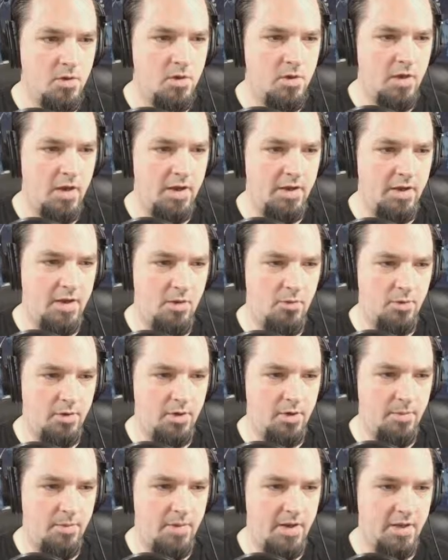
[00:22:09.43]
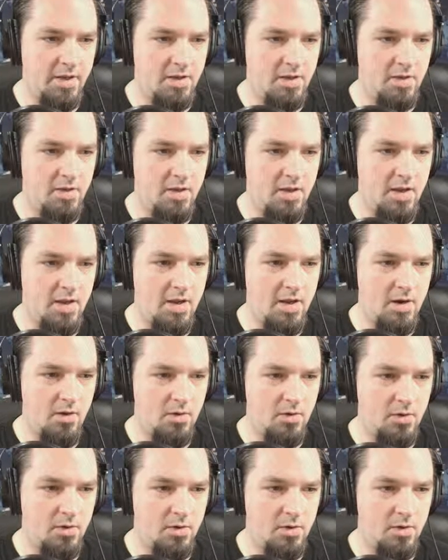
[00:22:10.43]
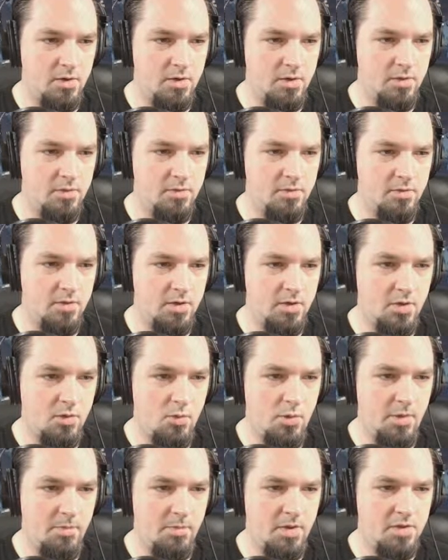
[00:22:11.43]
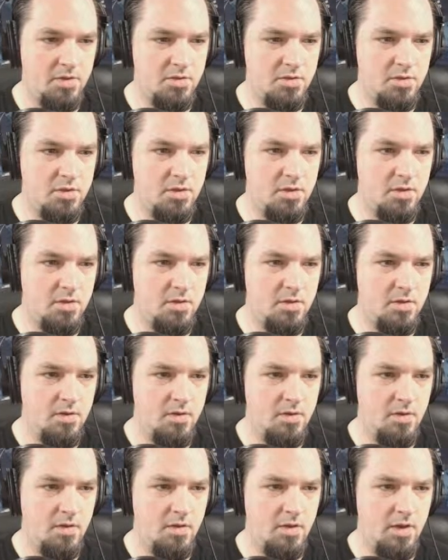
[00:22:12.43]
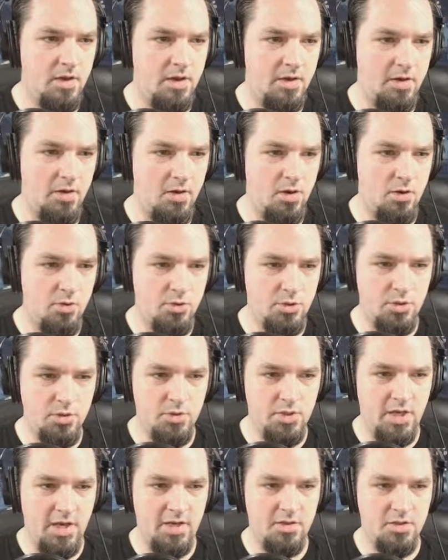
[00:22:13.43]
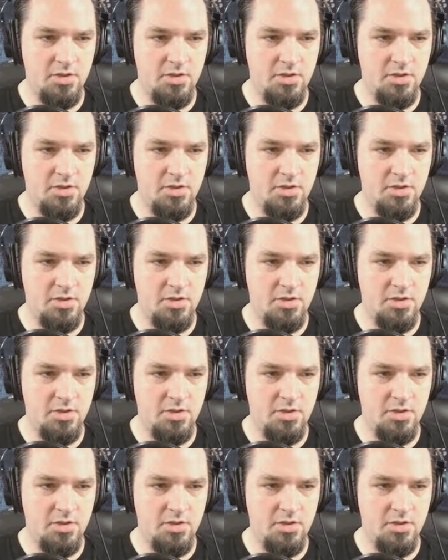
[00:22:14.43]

And now we're going to make our equipment and O2 tanks.